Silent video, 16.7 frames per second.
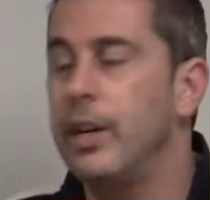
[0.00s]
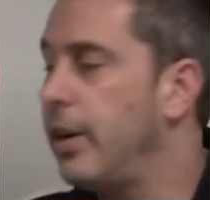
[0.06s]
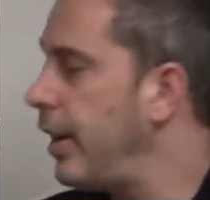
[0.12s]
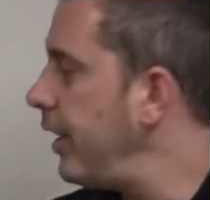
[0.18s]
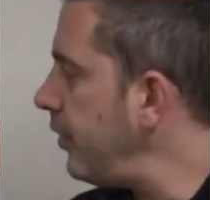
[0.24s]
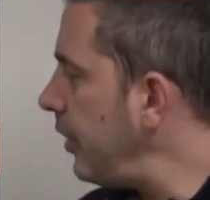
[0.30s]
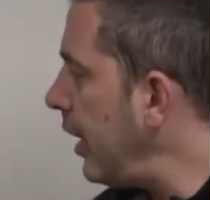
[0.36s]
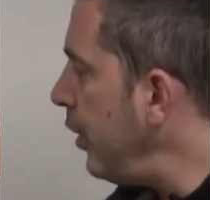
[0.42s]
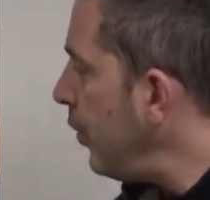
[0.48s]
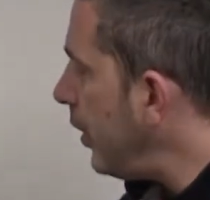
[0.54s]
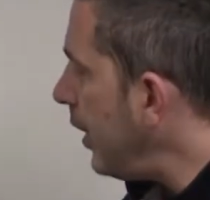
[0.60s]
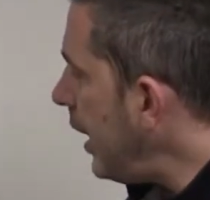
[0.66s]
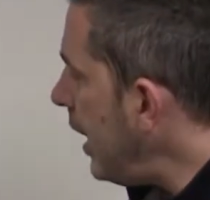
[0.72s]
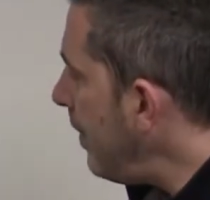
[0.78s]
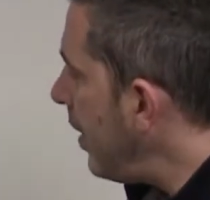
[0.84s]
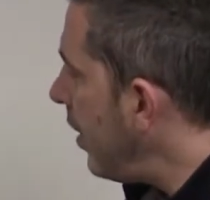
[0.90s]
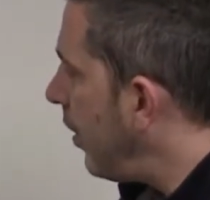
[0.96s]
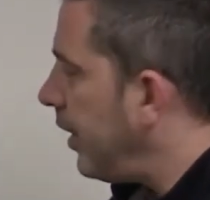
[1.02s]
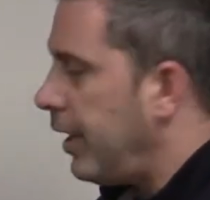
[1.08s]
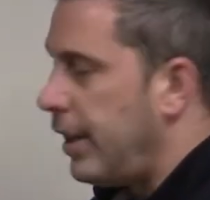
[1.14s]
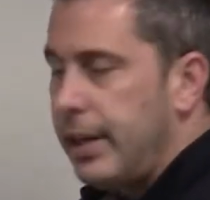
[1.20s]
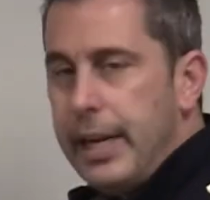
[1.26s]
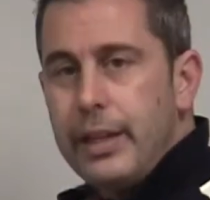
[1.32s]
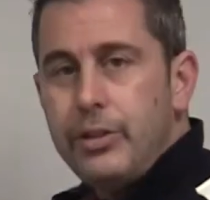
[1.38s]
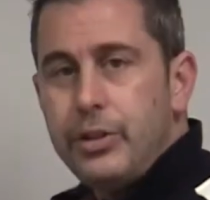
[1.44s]
All right, and you can email
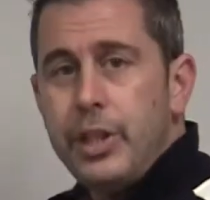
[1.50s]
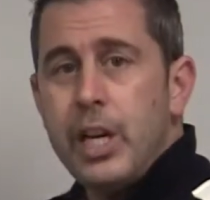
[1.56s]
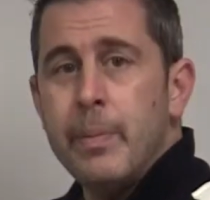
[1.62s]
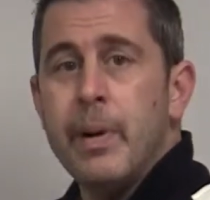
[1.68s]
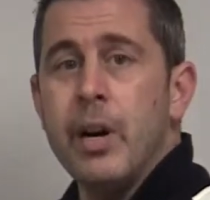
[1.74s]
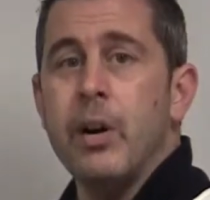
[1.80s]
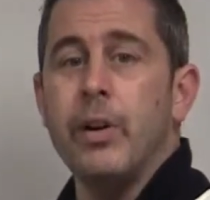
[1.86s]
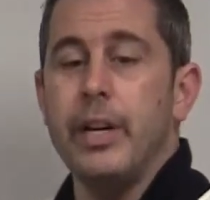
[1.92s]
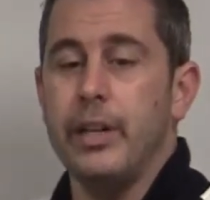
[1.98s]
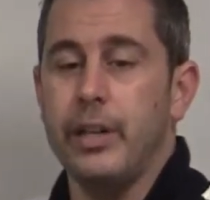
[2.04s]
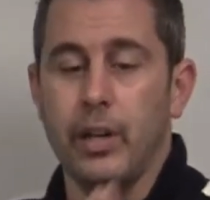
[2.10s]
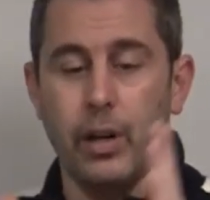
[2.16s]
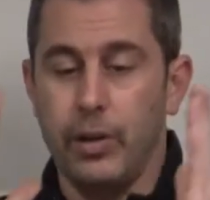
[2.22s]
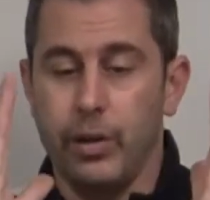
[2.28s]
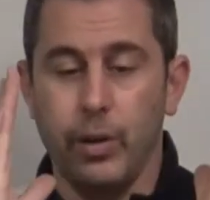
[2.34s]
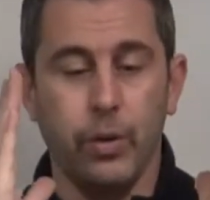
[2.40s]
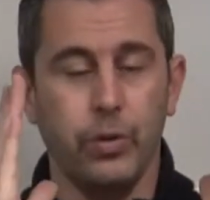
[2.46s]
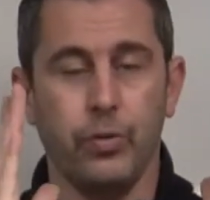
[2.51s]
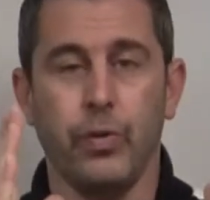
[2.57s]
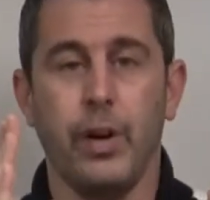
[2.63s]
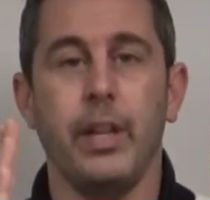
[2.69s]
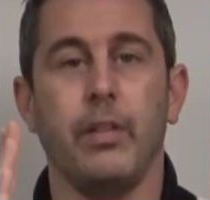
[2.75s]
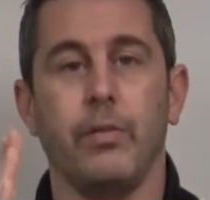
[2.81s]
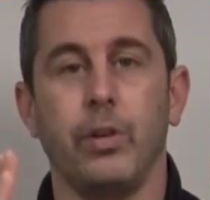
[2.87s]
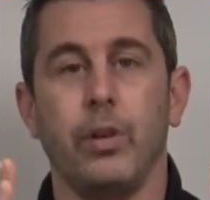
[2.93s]
it in HTML, and it goes
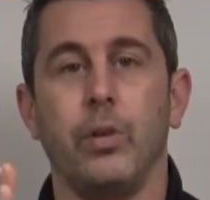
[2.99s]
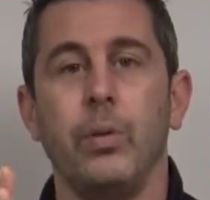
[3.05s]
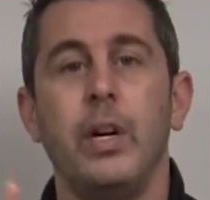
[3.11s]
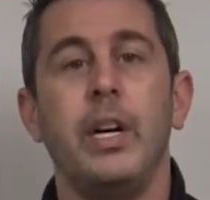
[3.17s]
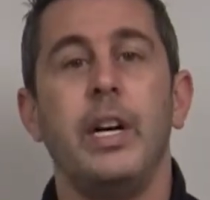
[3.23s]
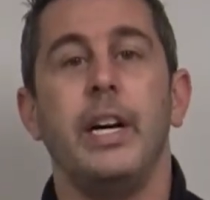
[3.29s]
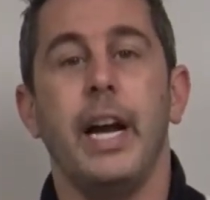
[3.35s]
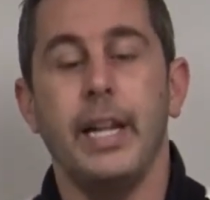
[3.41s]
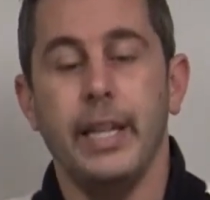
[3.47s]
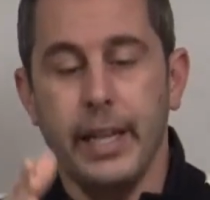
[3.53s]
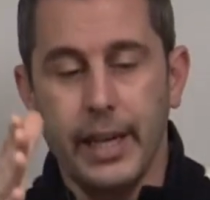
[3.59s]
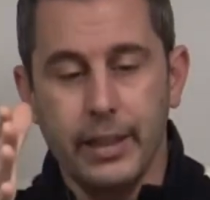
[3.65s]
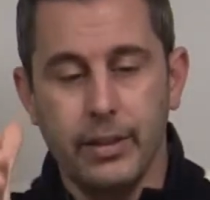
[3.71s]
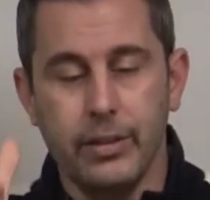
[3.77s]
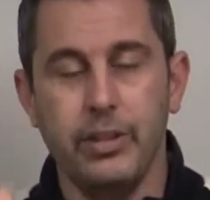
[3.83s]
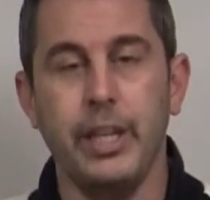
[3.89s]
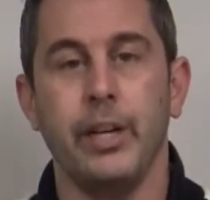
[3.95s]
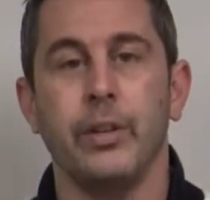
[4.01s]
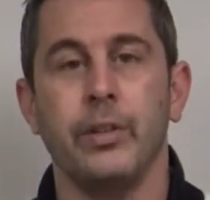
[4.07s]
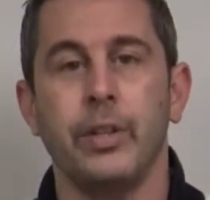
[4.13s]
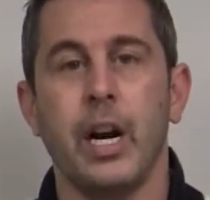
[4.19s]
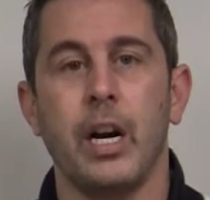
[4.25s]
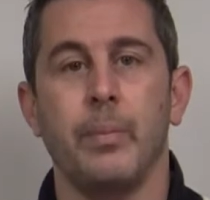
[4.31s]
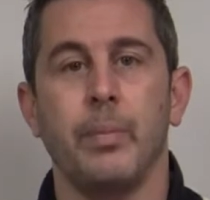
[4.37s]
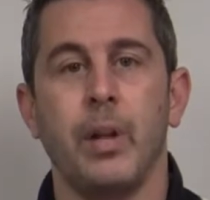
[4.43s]
right through, and they get to see your
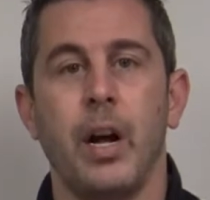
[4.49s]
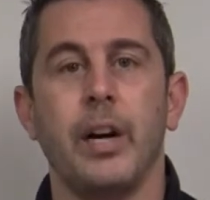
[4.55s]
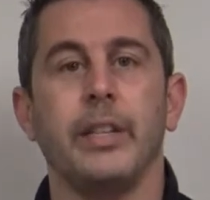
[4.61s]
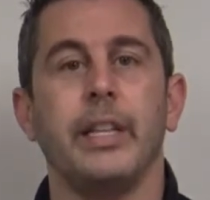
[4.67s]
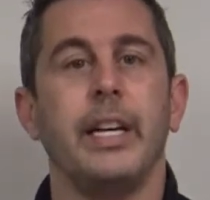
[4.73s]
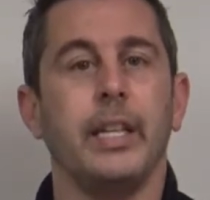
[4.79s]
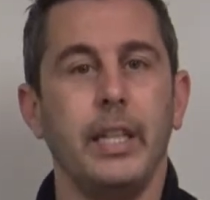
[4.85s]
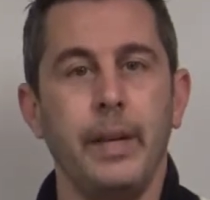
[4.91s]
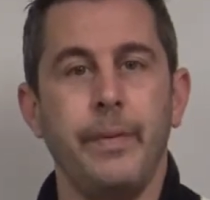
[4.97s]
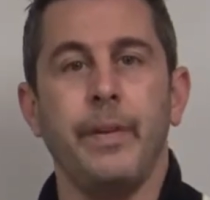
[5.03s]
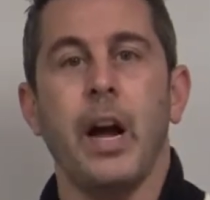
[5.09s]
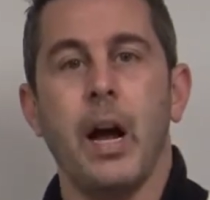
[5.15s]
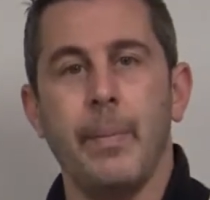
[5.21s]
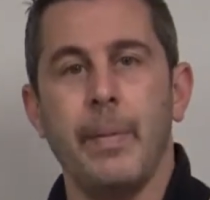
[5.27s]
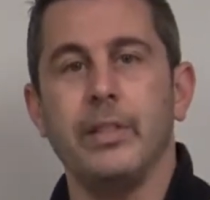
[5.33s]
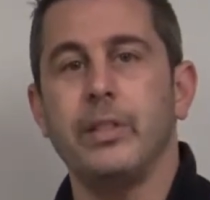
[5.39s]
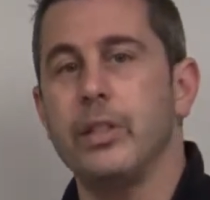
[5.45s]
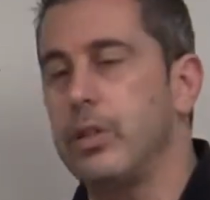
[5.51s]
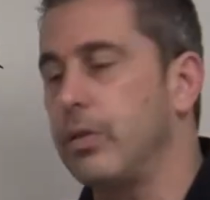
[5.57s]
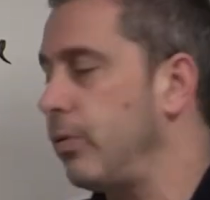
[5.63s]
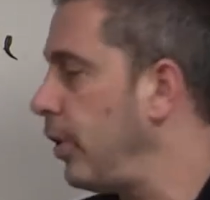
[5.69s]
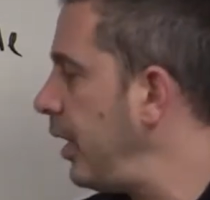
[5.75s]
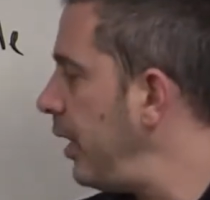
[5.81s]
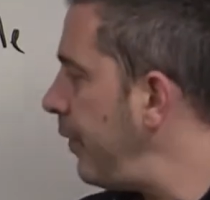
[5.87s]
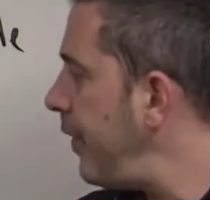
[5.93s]
entire blog, and they can leave comments. It's a
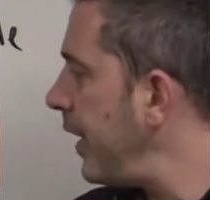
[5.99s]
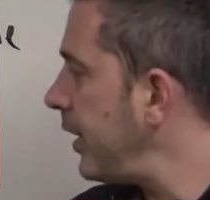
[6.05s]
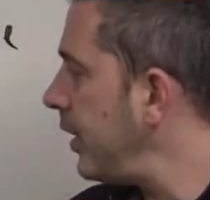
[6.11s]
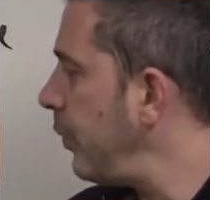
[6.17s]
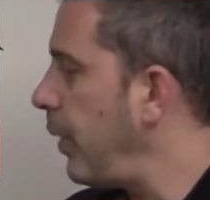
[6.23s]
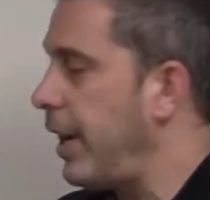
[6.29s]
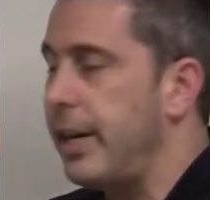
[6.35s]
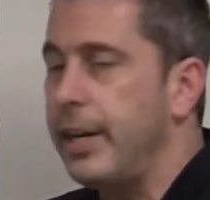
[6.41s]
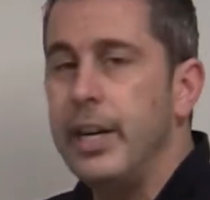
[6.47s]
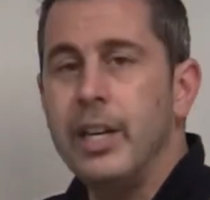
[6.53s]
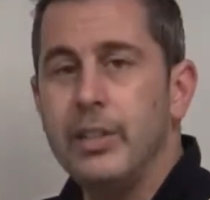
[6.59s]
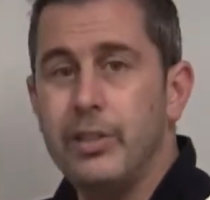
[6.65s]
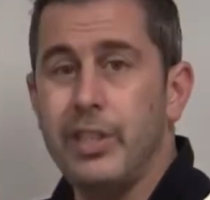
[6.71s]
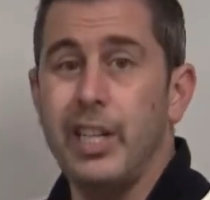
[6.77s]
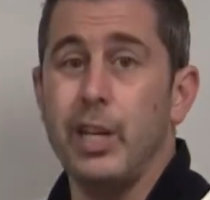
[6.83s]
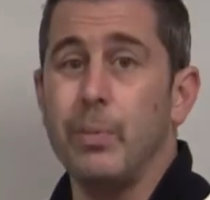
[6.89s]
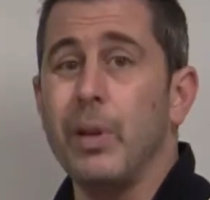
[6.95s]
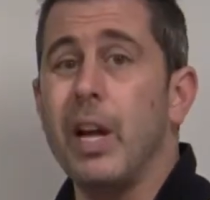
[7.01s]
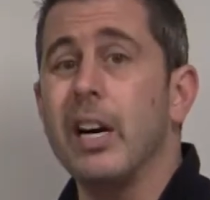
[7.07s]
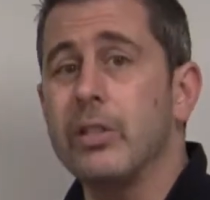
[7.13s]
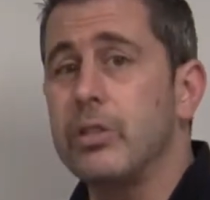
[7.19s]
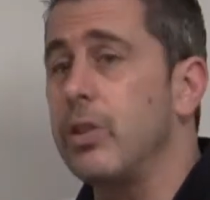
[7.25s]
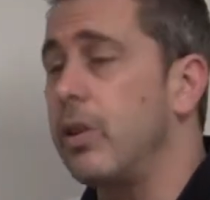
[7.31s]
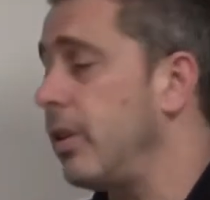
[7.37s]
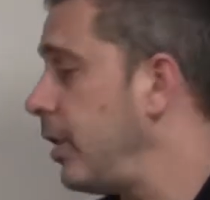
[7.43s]
really effective way to get your blog
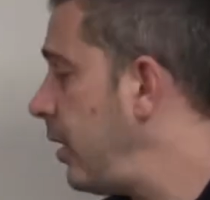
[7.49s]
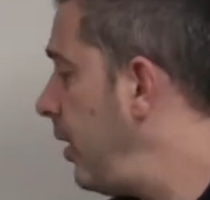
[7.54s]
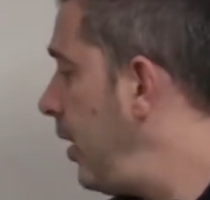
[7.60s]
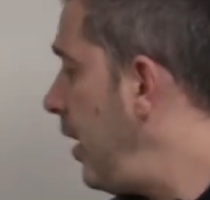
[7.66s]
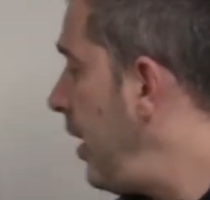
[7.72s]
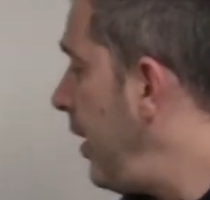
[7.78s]
started.